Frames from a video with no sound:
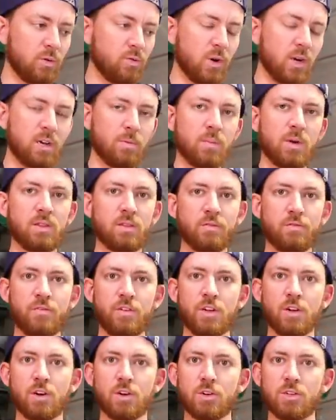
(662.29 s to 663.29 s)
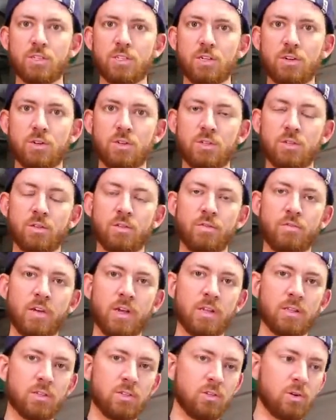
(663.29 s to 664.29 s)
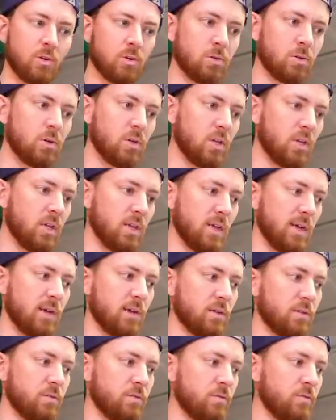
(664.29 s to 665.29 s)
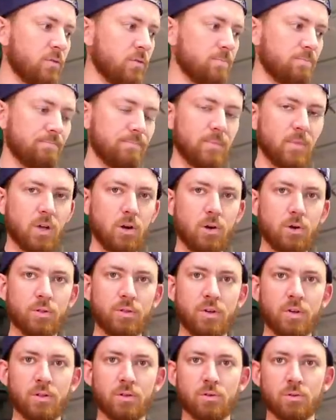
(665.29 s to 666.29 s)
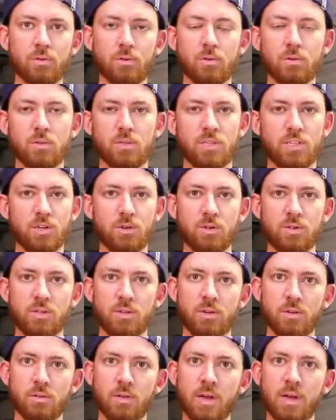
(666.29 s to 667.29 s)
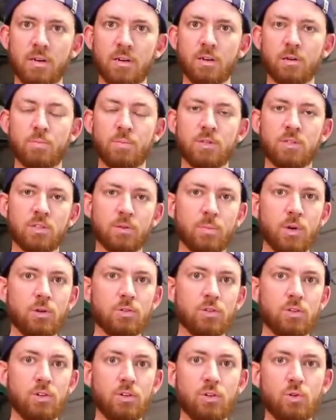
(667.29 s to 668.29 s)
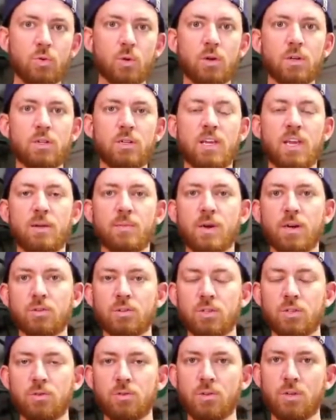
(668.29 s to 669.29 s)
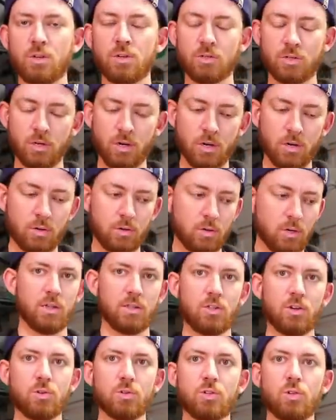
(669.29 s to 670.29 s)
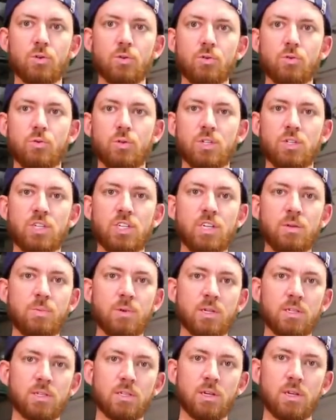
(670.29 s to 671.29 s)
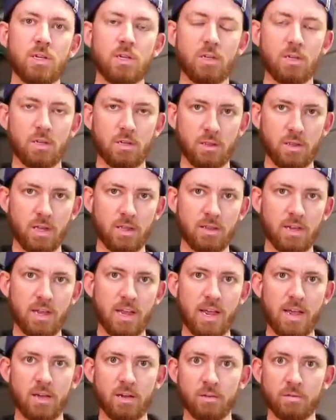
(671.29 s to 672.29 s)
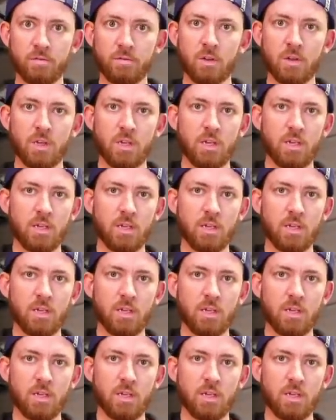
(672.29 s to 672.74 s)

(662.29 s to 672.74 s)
I'd recommend the VR series of the Van Staal out of all the other series in their lineup. It's the most new one, came out 2 years ago. It's also the cheapest that they have.